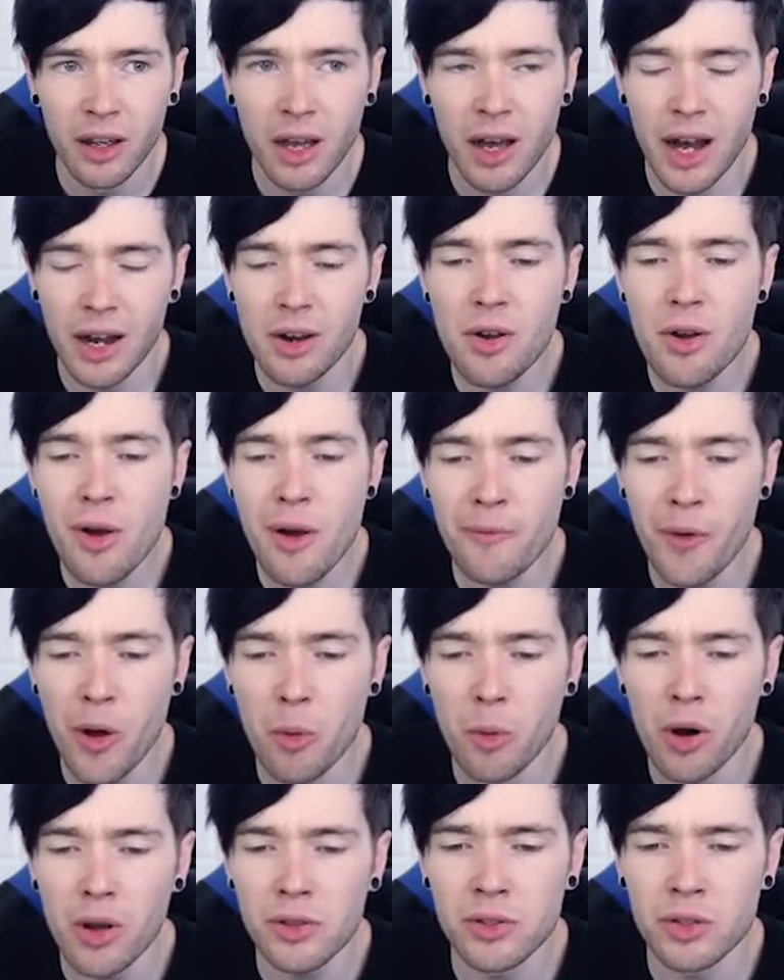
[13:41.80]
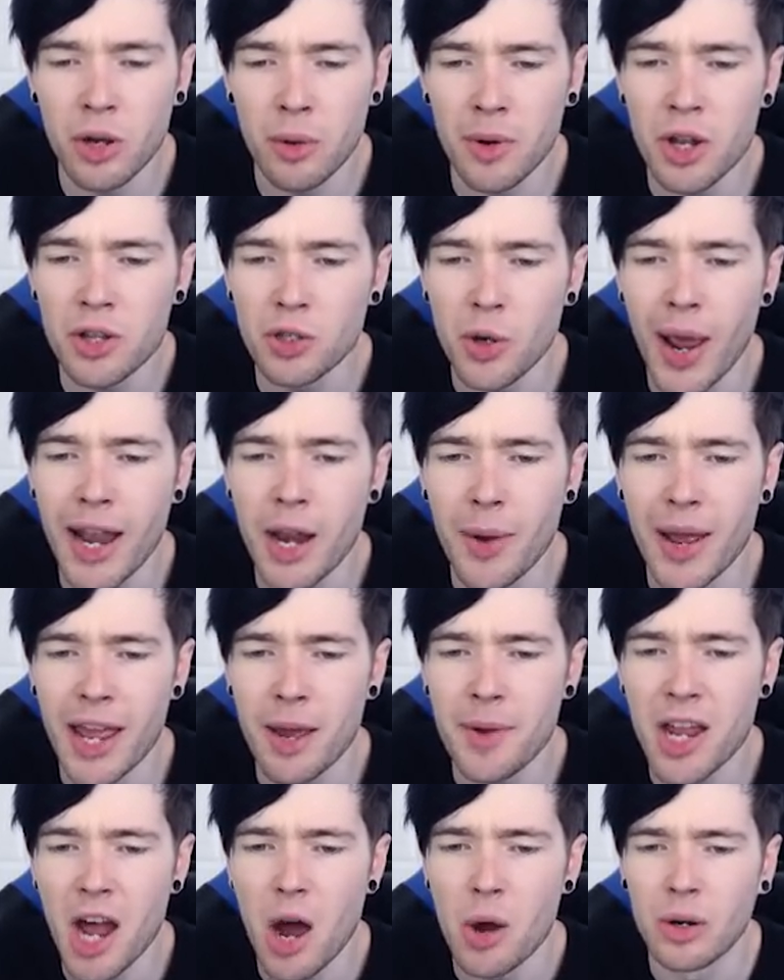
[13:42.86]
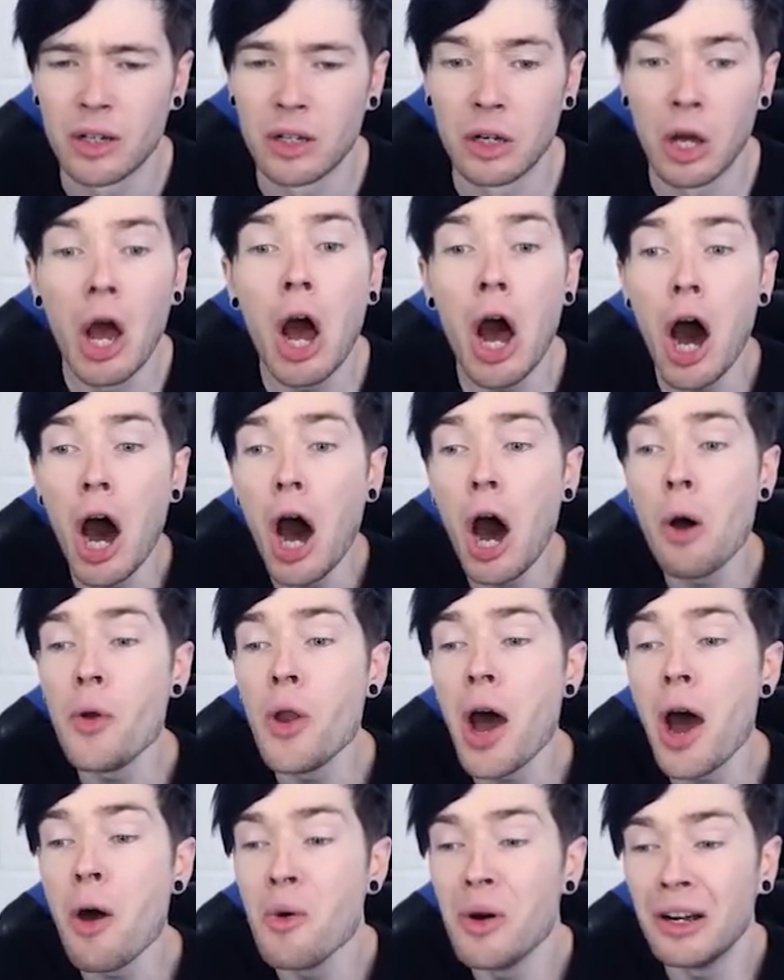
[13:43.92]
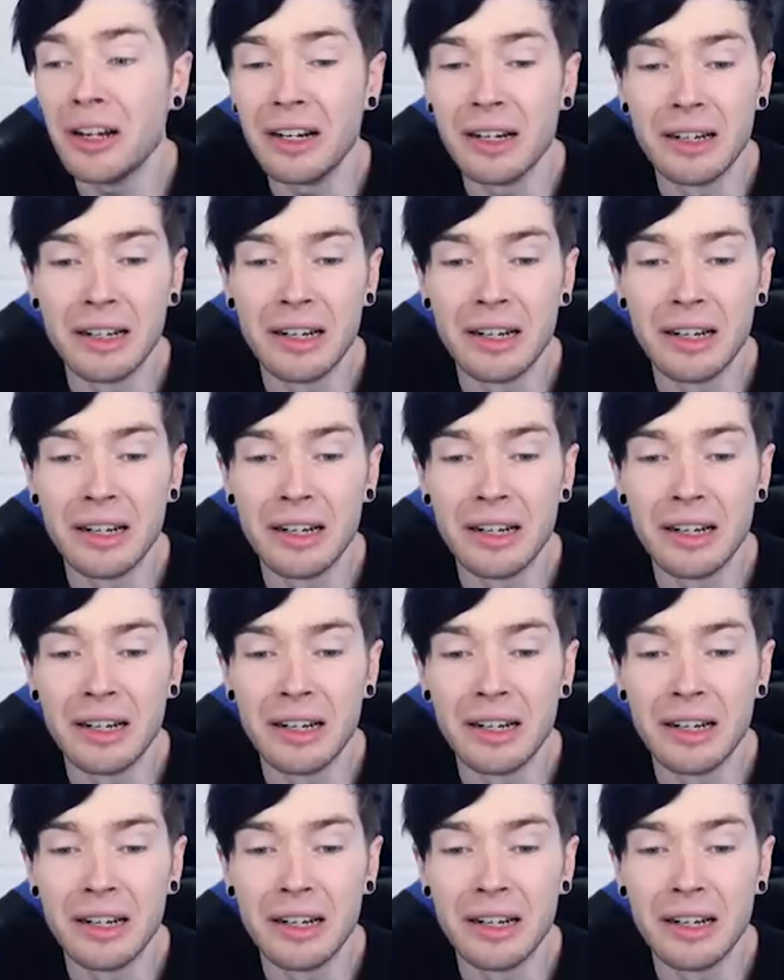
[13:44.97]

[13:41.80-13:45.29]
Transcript: I don't know if I want to. I'm gonna do it anyway. Here we go. Oh, no!